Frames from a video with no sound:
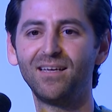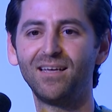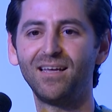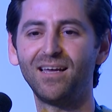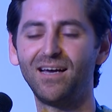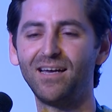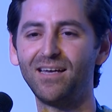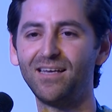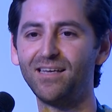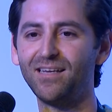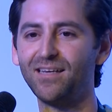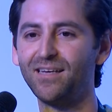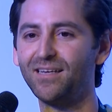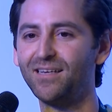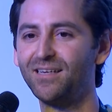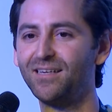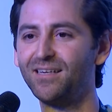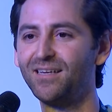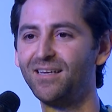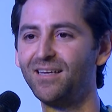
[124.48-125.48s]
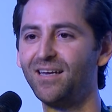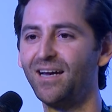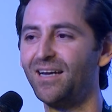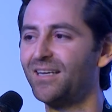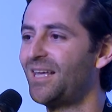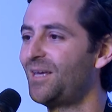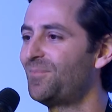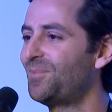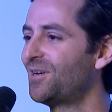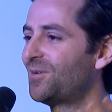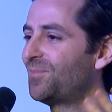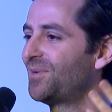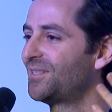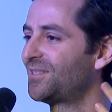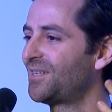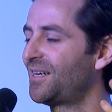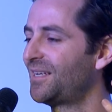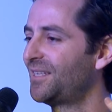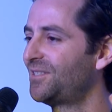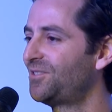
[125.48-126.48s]
I came here because
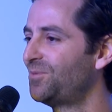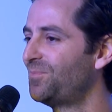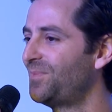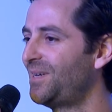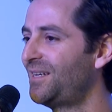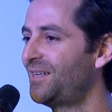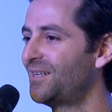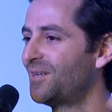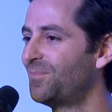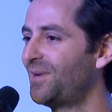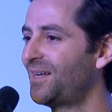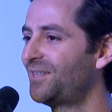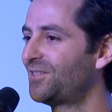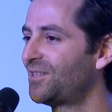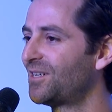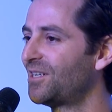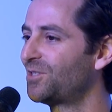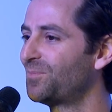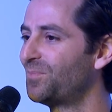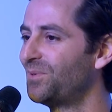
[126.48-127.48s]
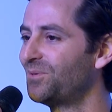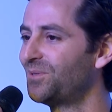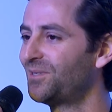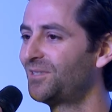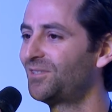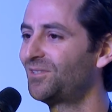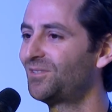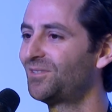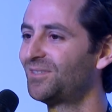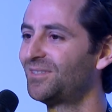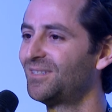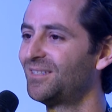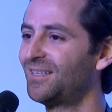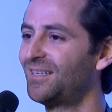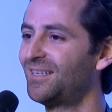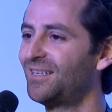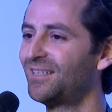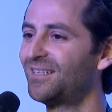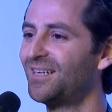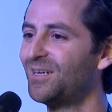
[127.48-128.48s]
I get to meet amazing entrepreneurs,
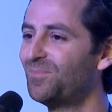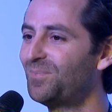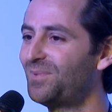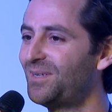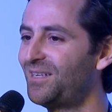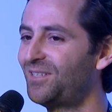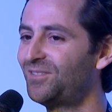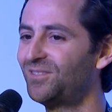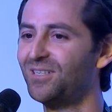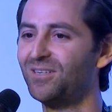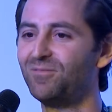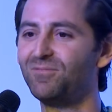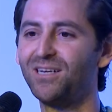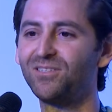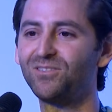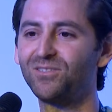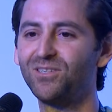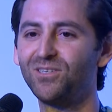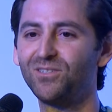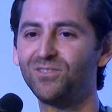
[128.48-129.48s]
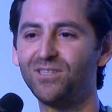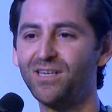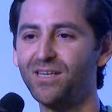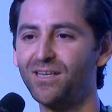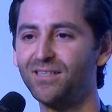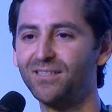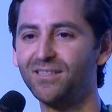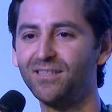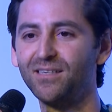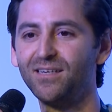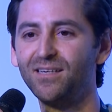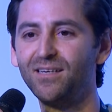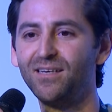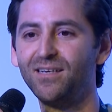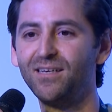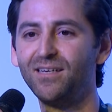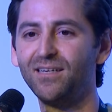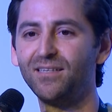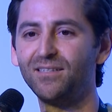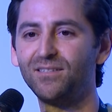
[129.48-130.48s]
companies, and investors, and
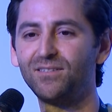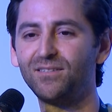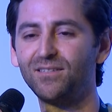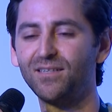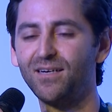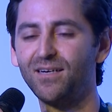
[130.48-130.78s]
it's